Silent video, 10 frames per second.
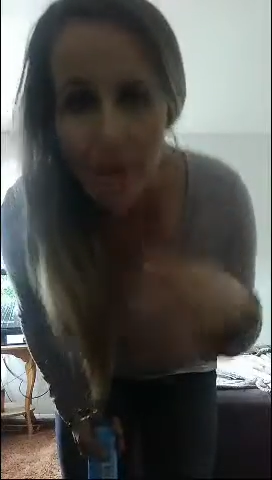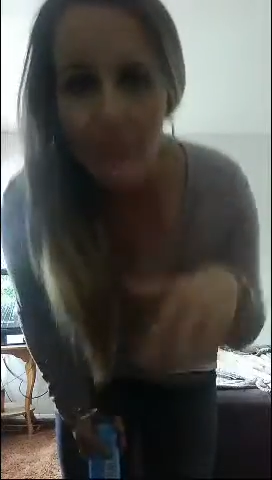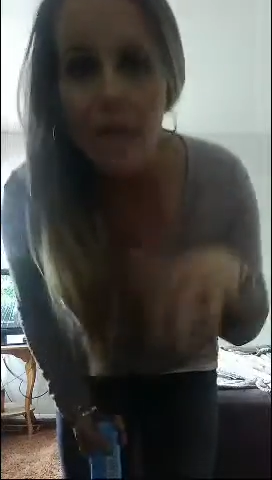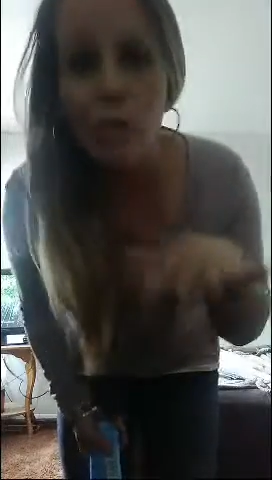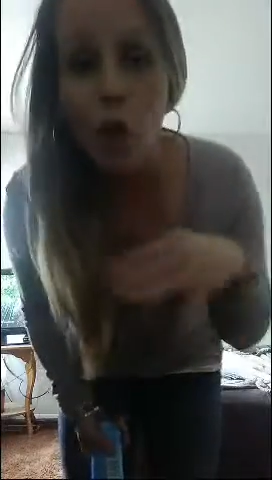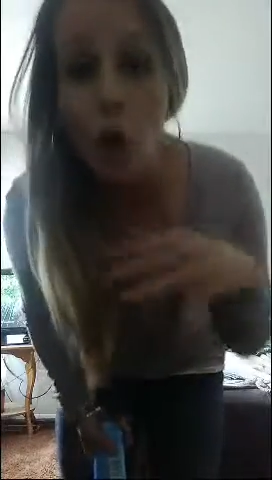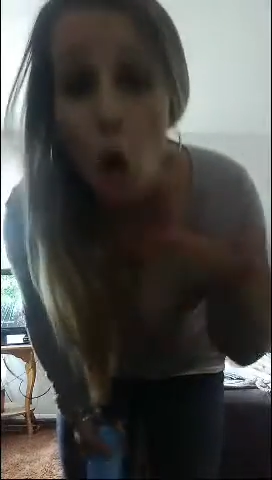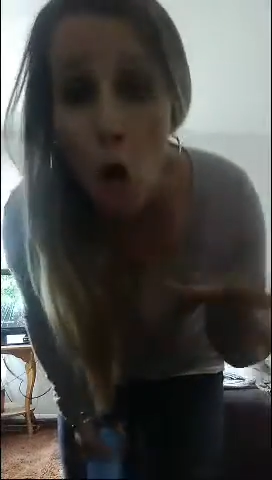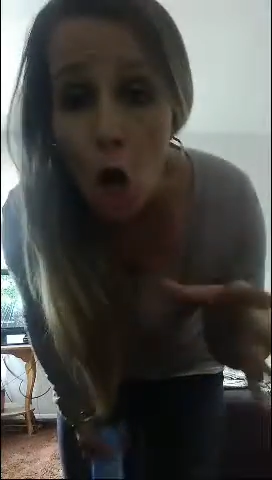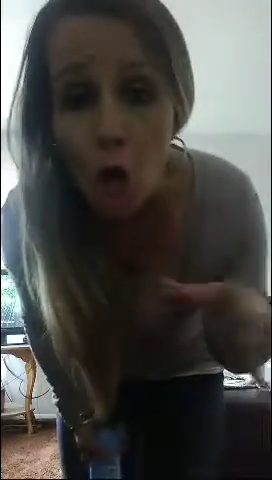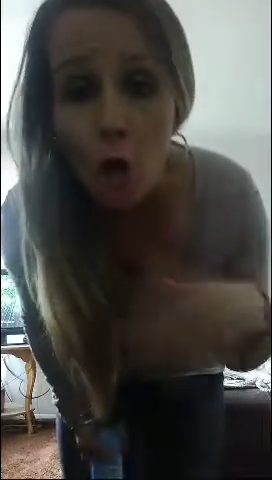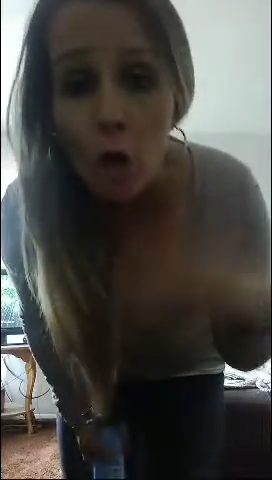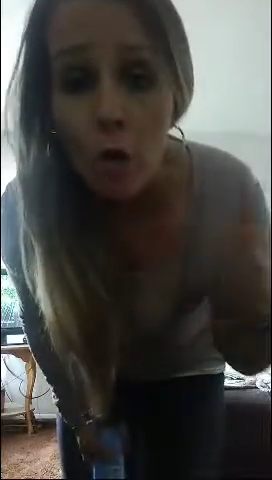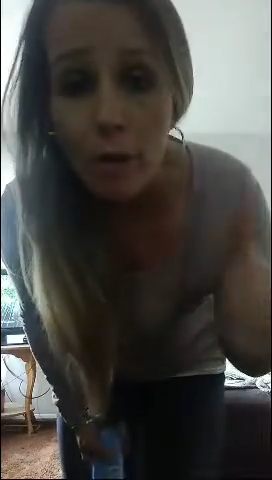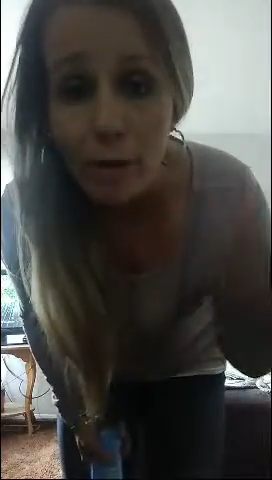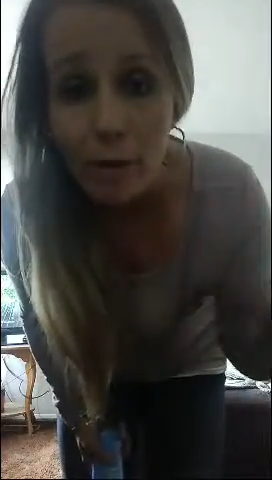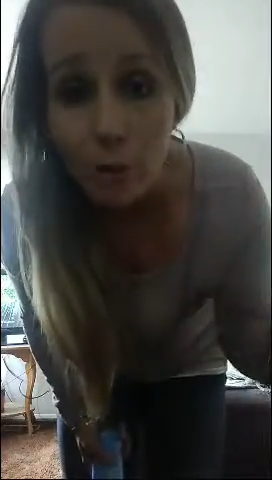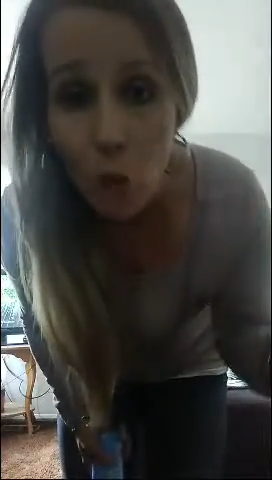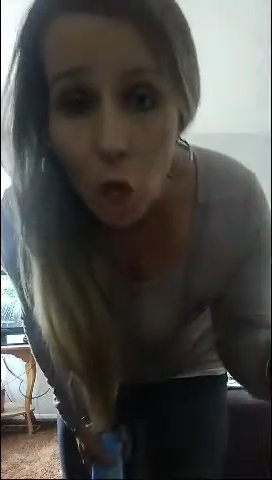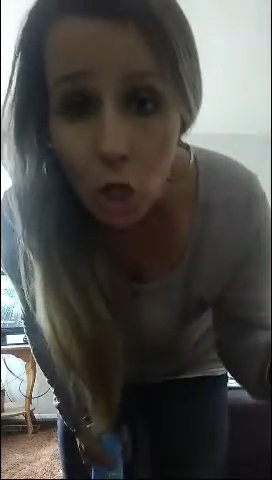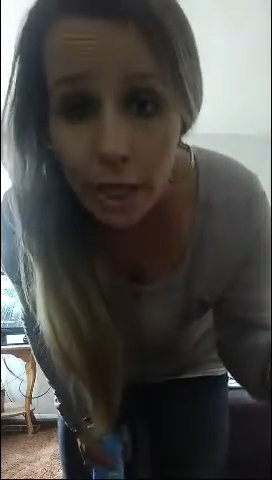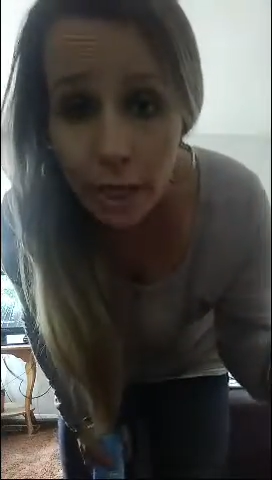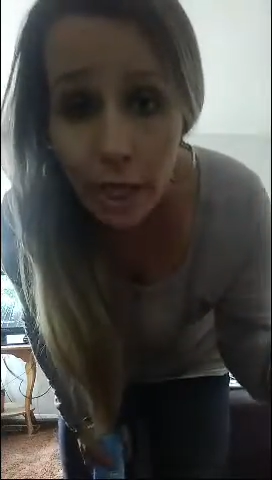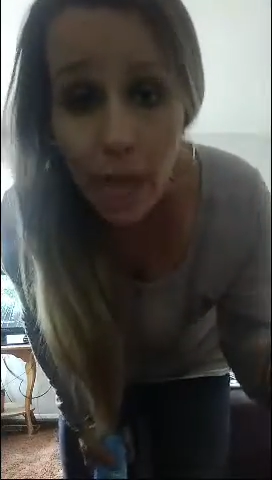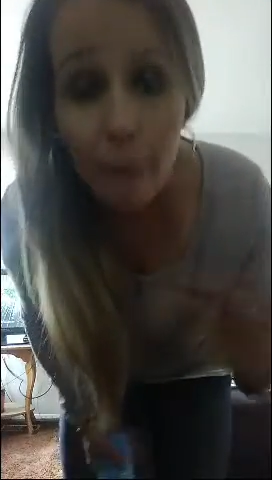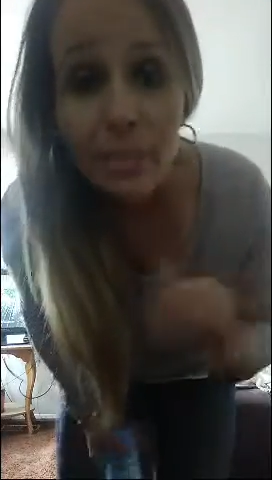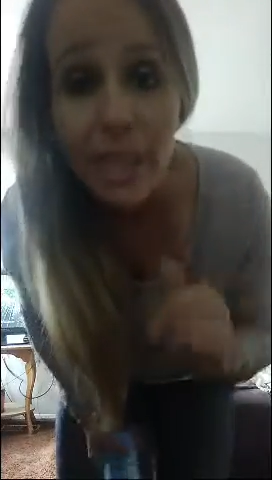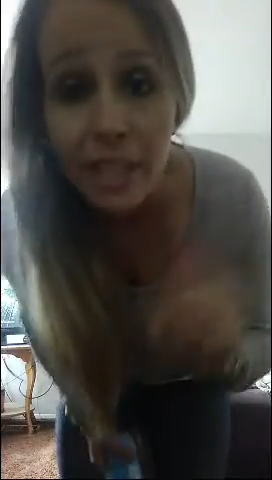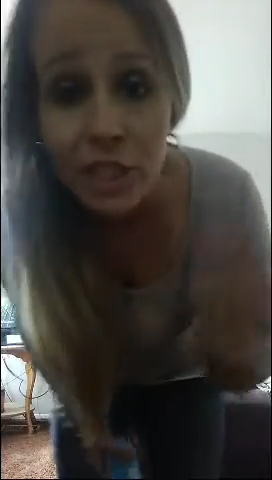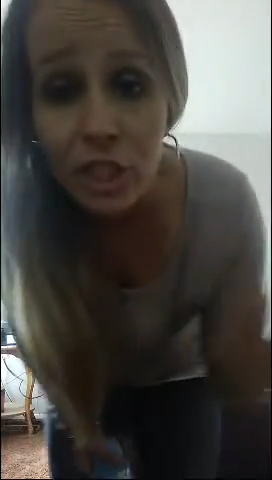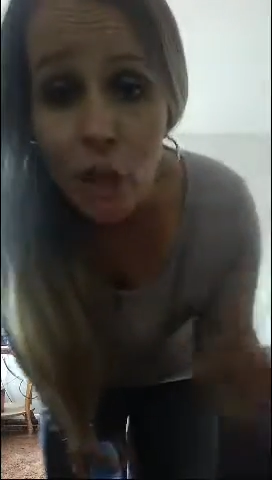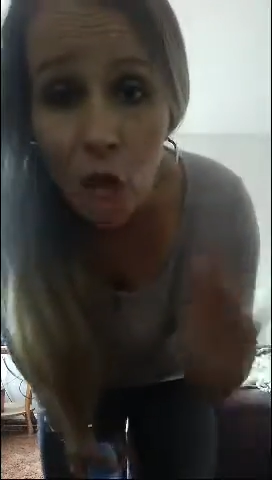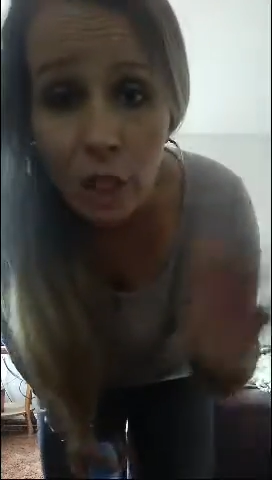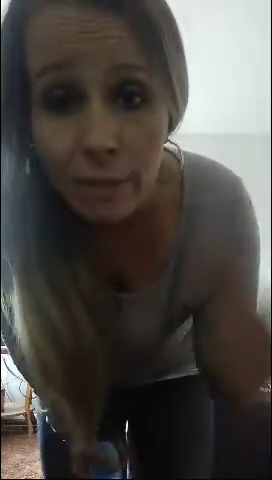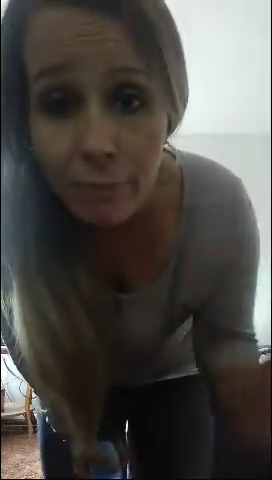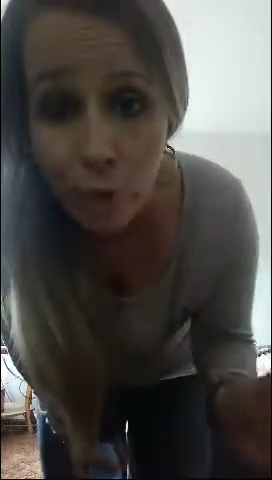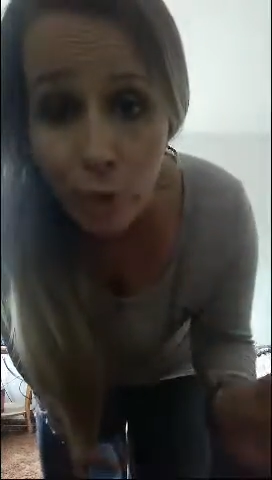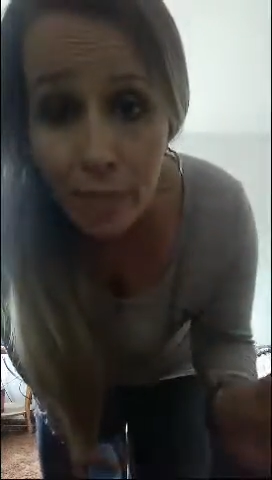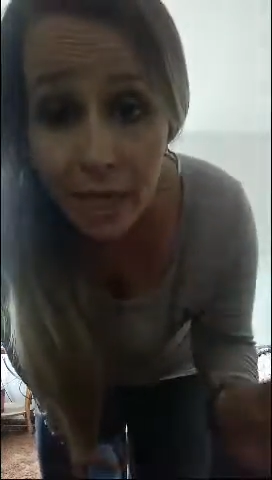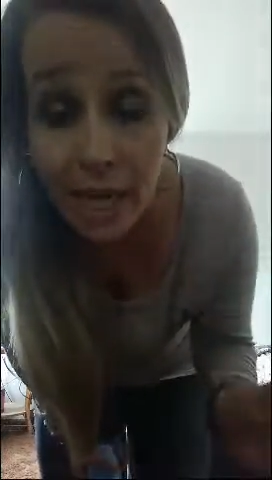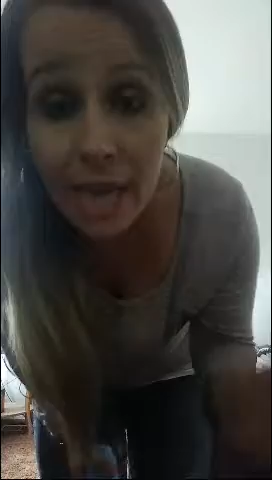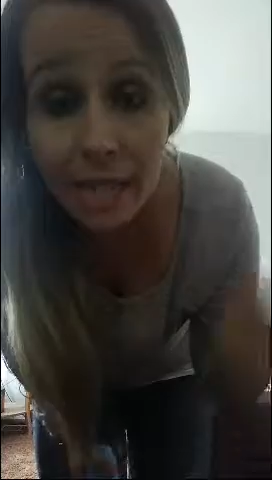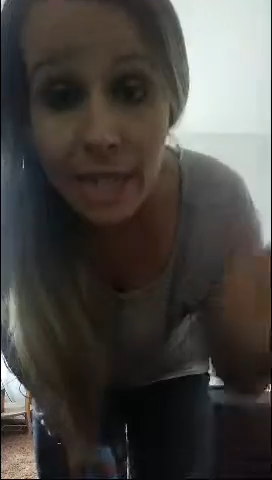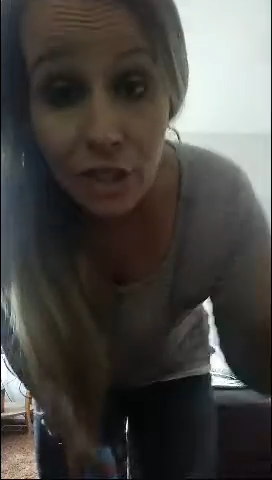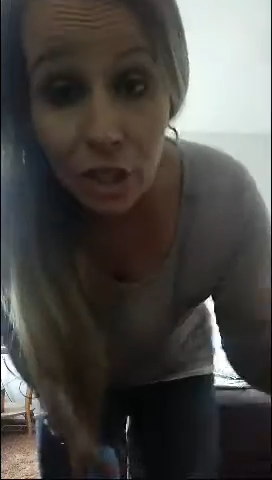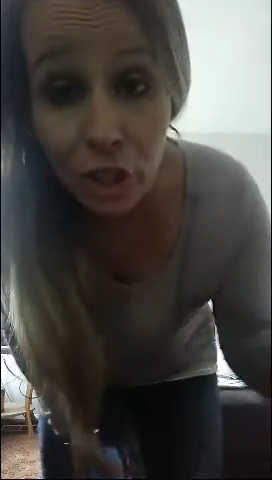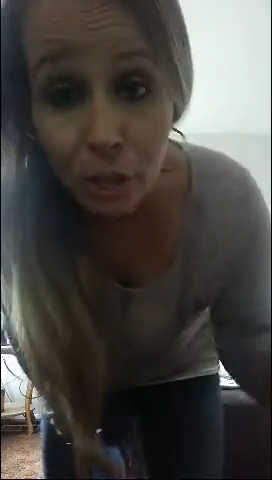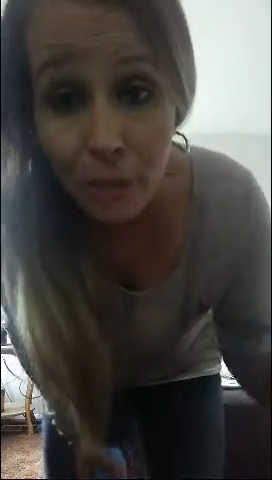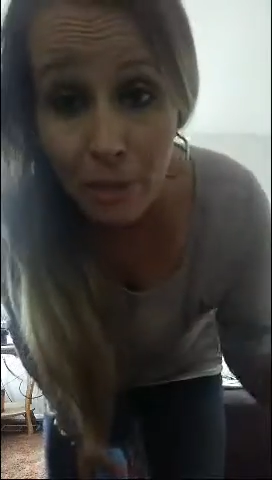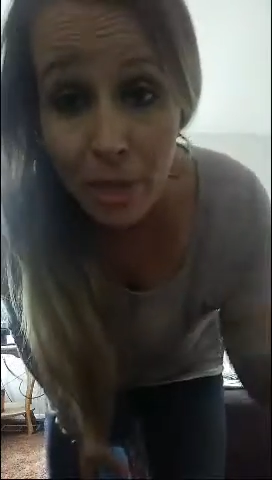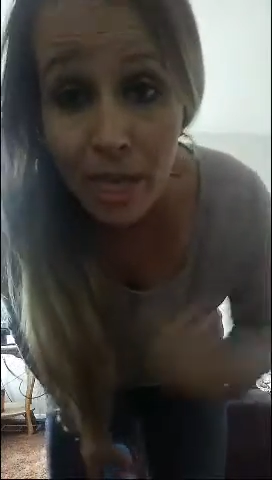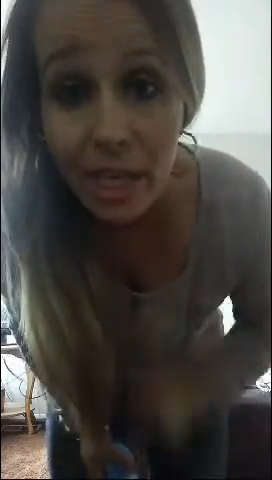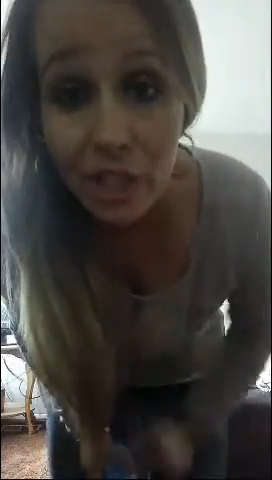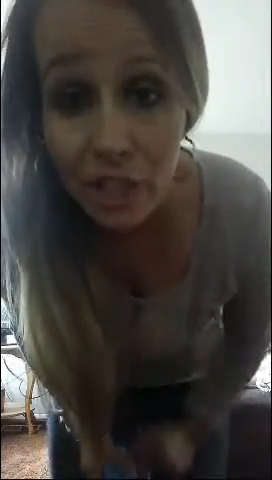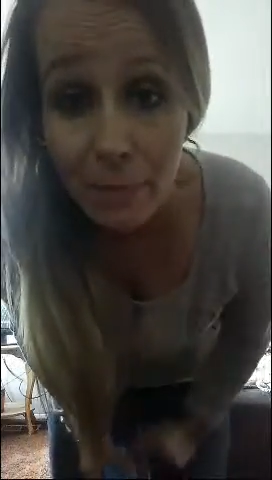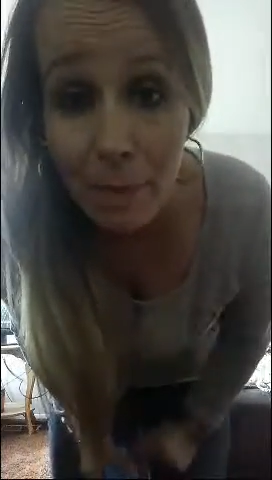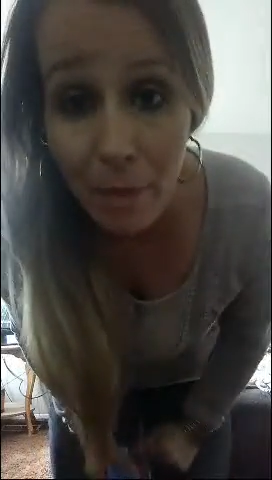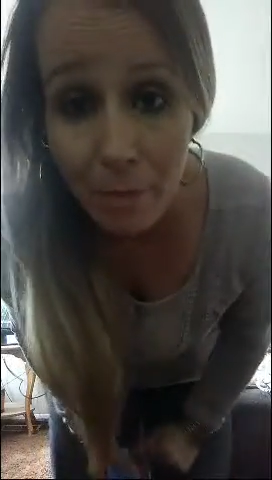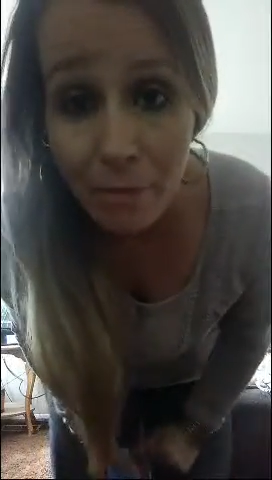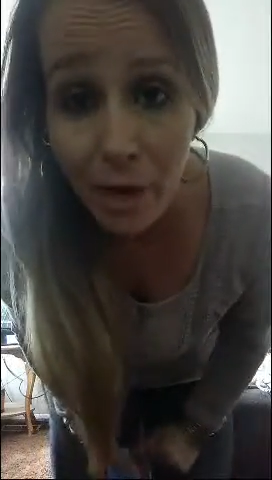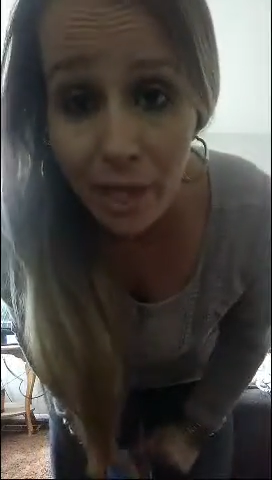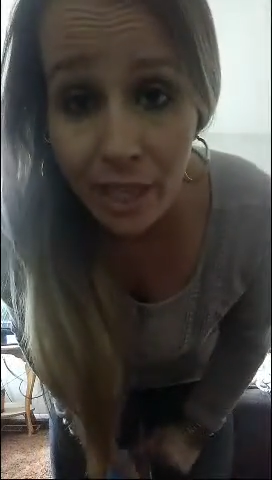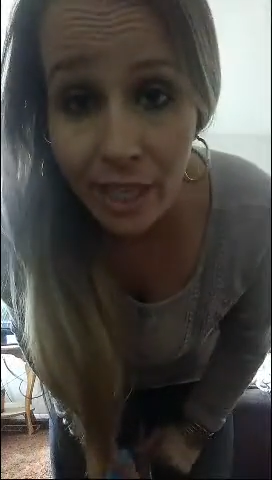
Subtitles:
And then we'll call whoever I was calling and pretend like she's calling for me and say she took my money because she's my motherfucking